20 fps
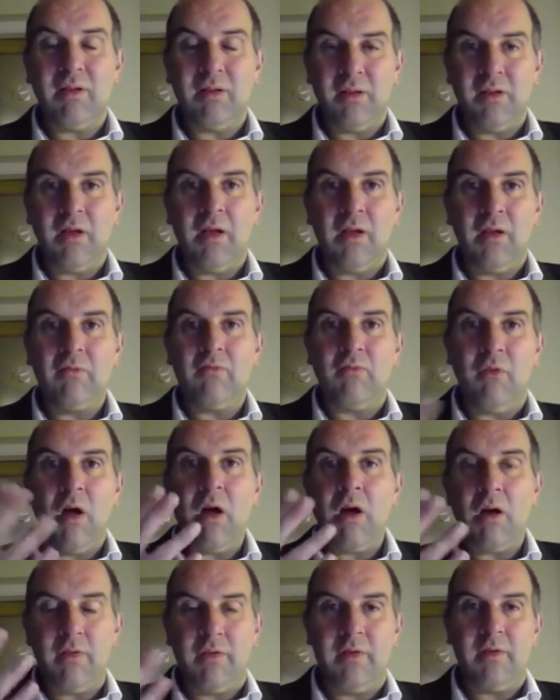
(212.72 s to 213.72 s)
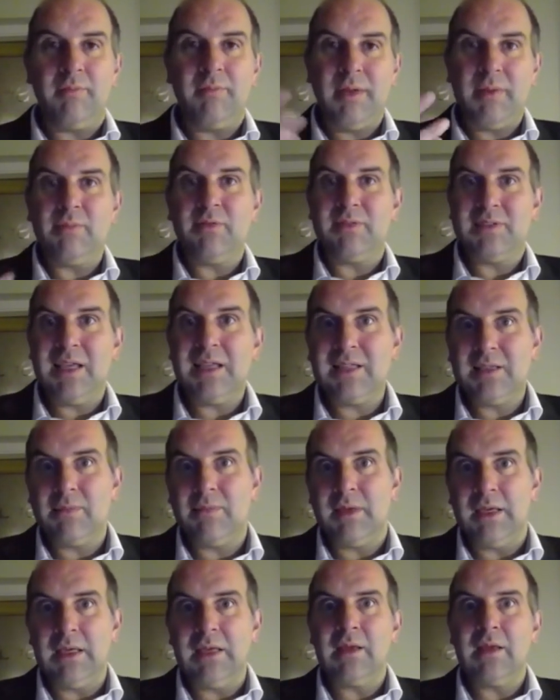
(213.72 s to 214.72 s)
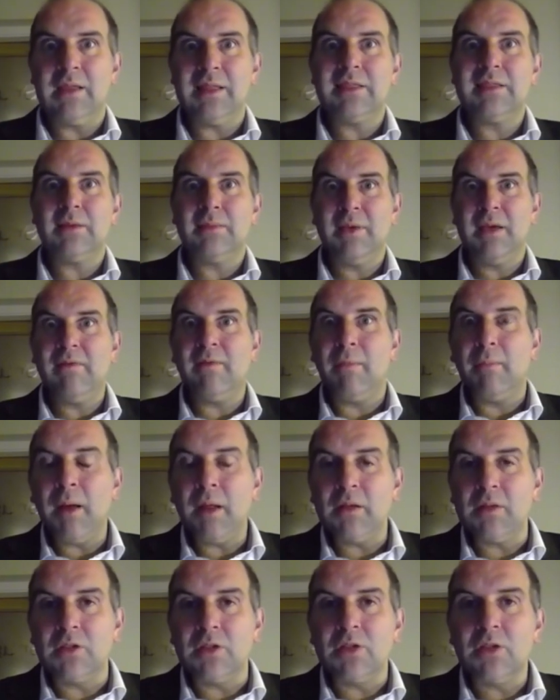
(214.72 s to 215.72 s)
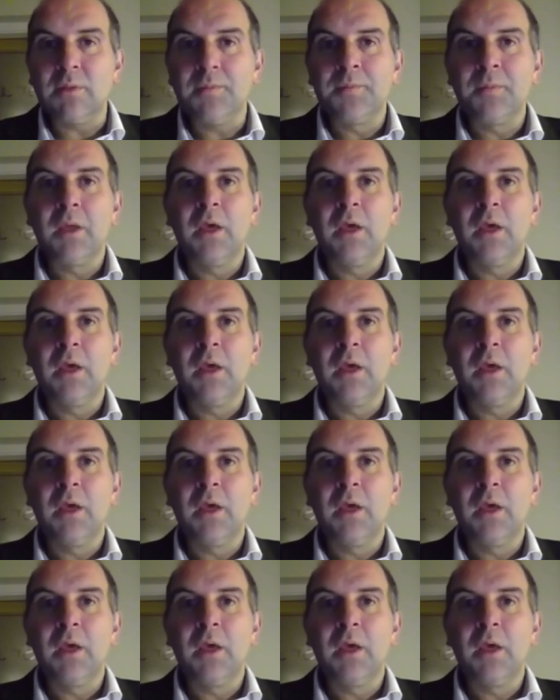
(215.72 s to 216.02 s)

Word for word: I'd rather people said to me, there's a bit of a bulge.